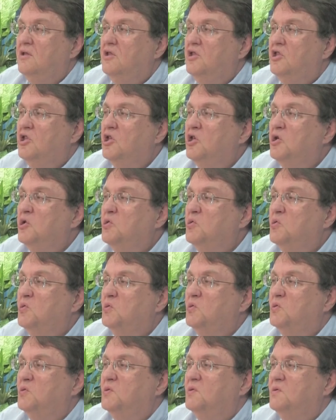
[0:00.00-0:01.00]
you
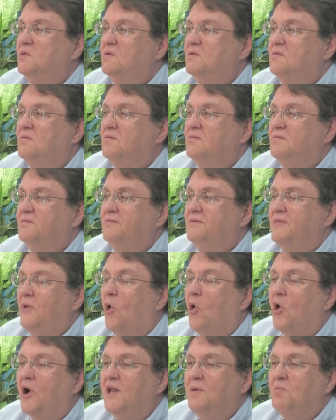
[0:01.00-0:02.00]

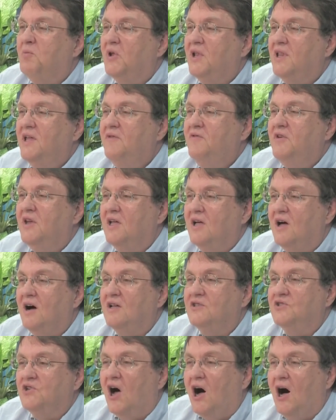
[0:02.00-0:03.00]
already believed in
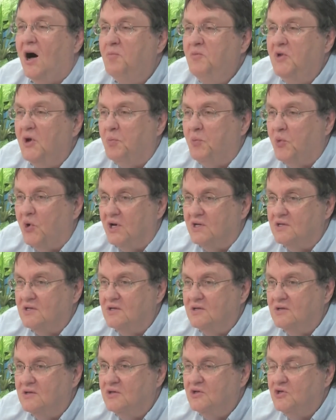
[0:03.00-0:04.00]
God's
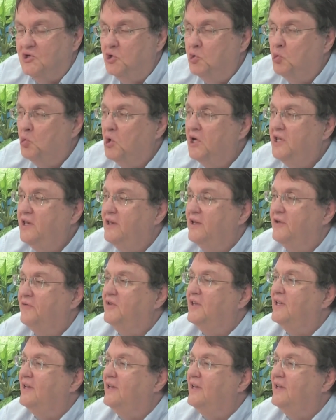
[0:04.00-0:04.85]
omnipresence. You wouldn't have